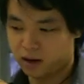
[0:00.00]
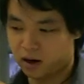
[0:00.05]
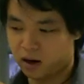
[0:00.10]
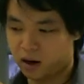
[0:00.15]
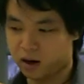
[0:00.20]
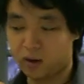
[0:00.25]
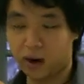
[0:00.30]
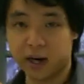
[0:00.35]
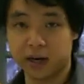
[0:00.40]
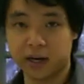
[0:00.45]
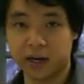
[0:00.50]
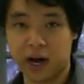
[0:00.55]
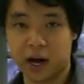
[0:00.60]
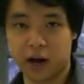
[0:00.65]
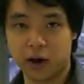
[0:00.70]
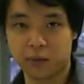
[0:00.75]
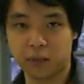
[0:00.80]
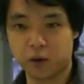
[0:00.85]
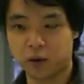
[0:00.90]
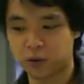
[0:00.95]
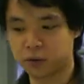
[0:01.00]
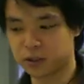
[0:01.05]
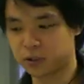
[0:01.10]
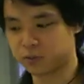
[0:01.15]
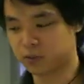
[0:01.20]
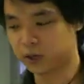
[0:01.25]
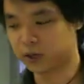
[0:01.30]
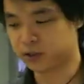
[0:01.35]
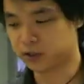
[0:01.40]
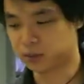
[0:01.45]
Alright, now I'm going to
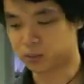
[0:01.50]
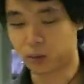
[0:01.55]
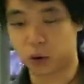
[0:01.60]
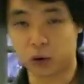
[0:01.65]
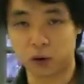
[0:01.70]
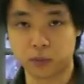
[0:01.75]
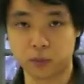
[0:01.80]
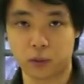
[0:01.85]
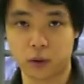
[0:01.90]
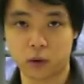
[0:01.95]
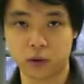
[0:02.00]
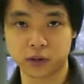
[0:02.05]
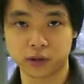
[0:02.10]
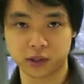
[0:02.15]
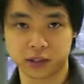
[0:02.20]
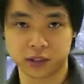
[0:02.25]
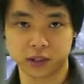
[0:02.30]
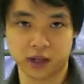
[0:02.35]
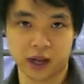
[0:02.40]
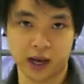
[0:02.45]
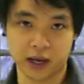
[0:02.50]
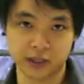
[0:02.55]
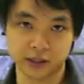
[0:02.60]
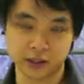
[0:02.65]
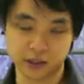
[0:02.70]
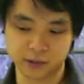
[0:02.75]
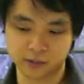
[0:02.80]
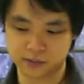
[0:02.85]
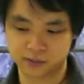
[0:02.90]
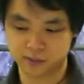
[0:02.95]
put the more important
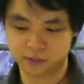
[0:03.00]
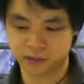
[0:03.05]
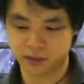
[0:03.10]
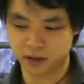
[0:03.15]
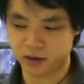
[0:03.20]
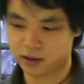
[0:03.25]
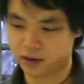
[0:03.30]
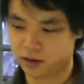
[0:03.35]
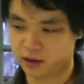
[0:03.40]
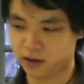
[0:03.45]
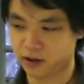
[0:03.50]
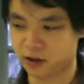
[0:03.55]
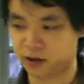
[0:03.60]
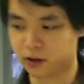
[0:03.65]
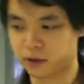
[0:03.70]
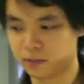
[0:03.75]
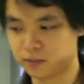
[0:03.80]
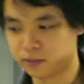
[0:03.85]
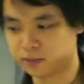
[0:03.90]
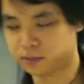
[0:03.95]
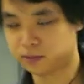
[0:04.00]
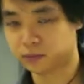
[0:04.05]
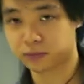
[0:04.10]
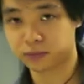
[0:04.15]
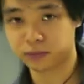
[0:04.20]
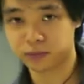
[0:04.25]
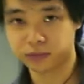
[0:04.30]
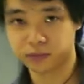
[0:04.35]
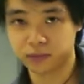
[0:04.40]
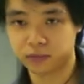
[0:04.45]
slides here
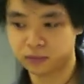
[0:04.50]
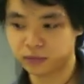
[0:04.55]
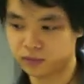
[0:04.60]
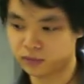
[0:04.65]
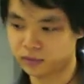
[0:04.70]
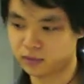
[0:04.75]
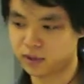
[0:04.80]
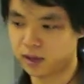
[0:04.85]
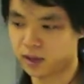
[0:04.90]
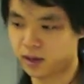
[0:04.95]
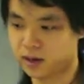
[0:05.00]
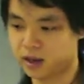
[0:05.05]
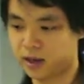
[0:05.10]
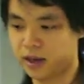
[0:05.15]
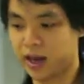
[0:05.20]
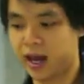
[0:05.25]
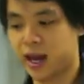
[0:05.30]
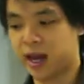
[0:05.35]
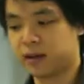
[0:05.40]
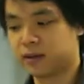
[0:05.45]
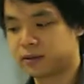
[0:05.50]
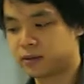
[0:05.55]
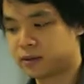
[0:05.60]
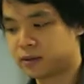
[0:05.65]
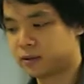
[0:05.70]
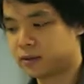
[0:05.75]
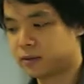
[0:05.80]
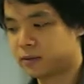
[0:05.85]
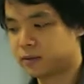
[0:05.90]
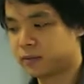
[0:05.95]

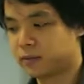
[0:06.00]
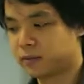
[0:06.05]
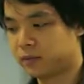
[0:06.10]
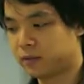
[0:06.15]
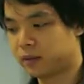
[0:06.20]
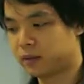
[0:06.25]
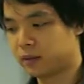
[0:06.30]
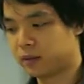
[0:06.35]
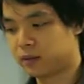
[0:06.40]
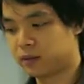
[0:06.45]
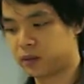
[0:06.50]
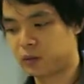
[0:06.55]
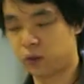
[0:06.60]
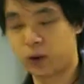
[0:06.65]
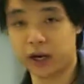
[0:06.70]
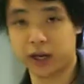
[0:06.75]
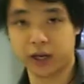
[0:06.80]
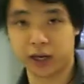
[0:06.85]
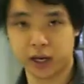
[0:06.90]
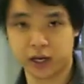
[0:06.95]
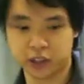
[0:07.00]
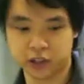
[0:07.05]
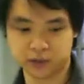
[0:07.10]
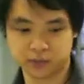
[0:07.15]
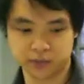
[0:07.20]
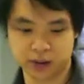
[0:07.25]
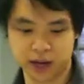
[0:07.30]
and the radiation